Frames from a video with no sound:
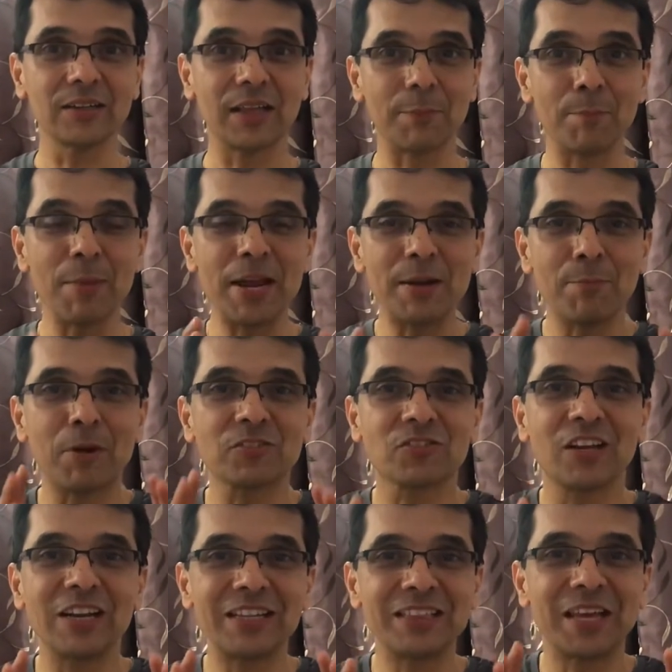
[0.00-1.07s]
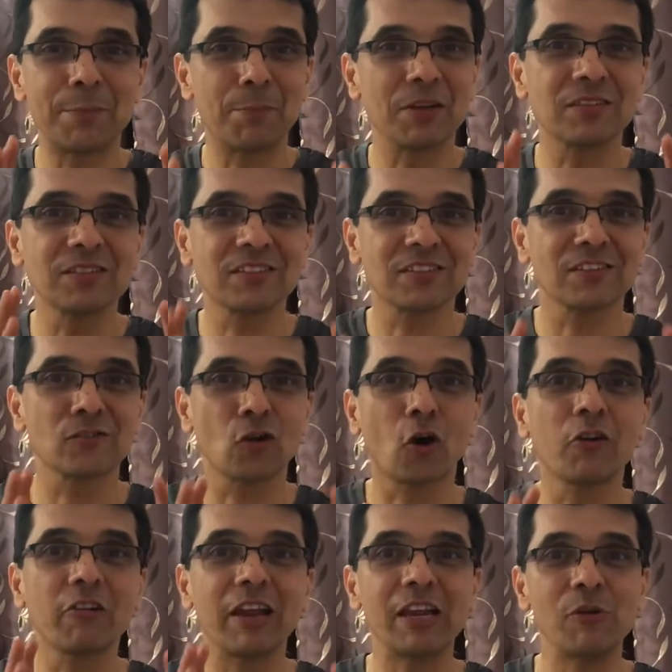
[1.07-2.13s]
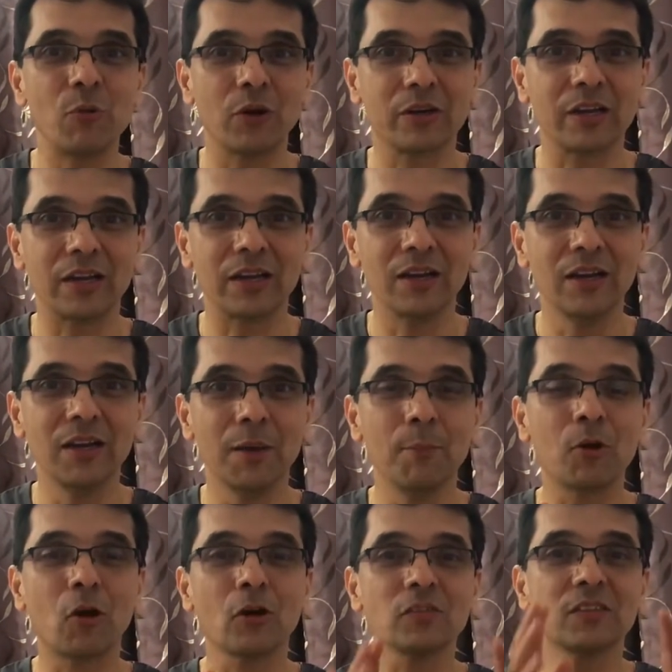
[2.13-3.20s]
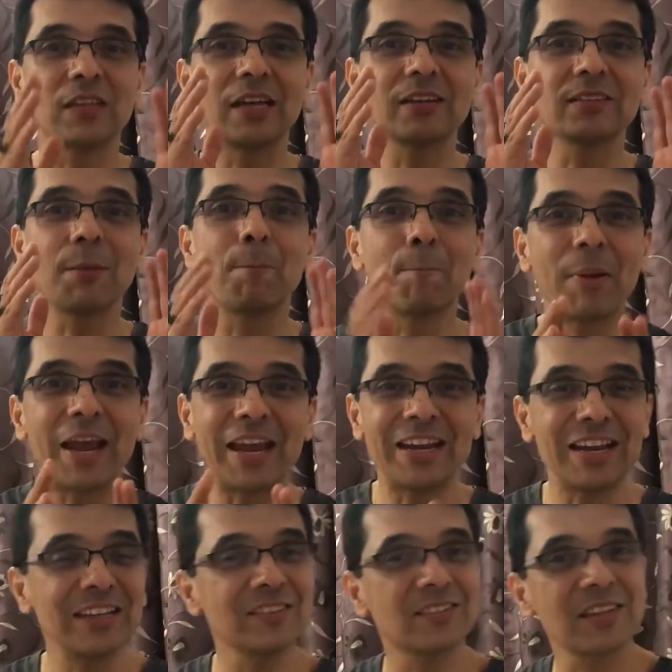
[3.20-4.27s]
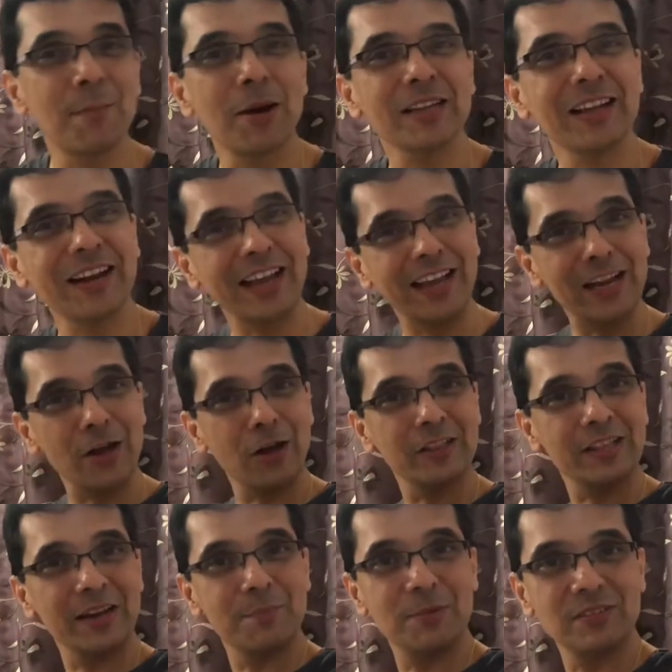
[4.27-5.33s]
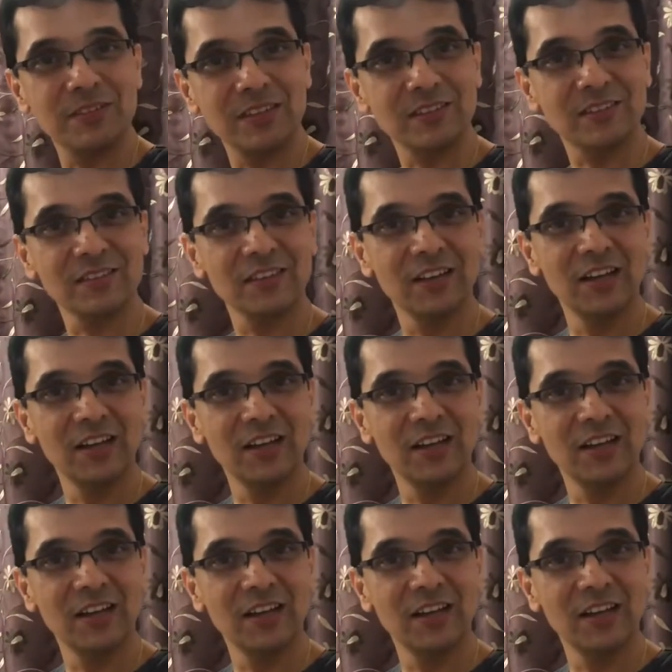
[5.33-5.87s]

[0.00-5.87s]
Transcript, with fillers: their main muscle in their business is not really working because there is a pain in some other area in their business.